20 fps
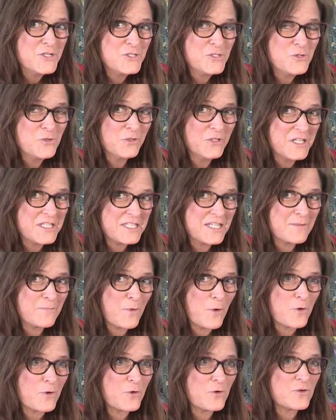do listing
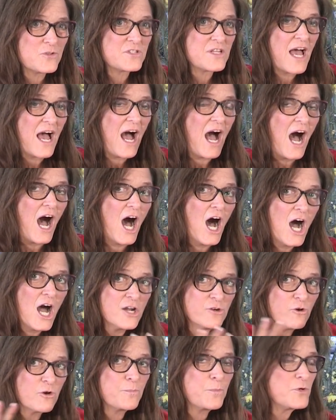brokers
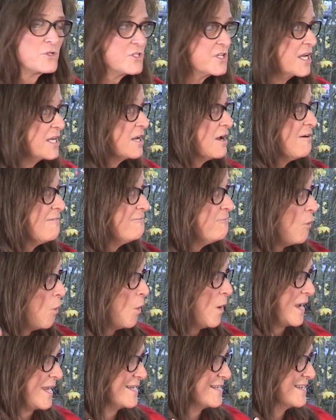100%
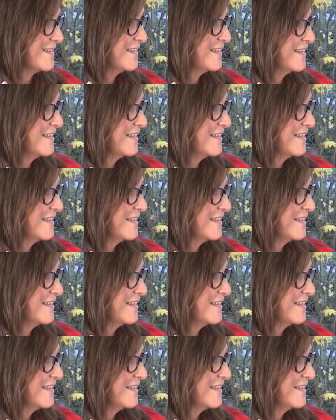avoid